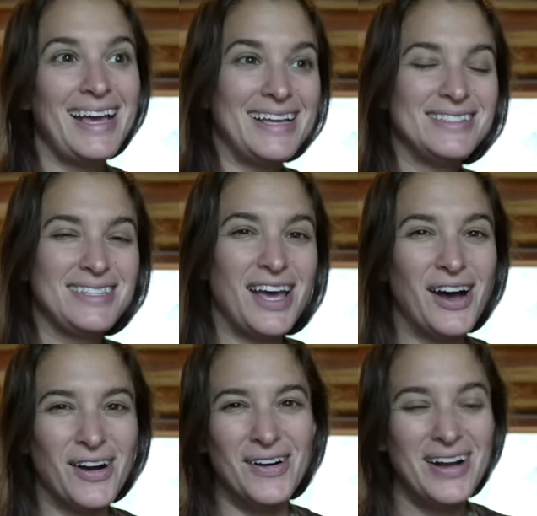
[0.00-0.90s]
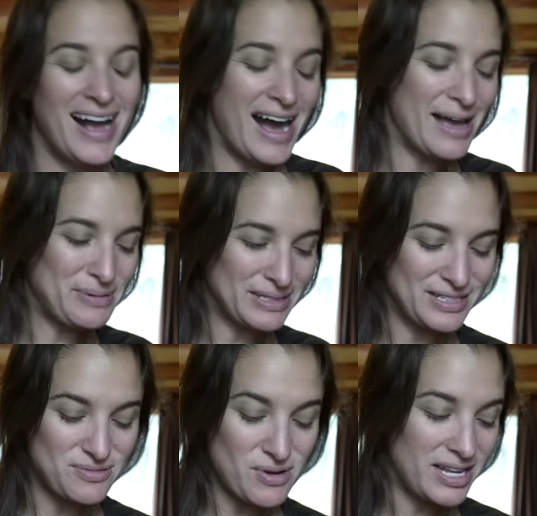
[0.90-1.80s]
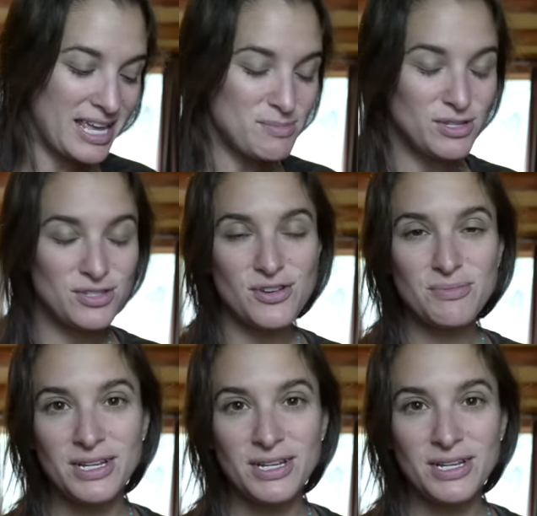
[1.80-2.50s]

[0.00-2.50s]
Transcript: And so I picked his brain, he gave me so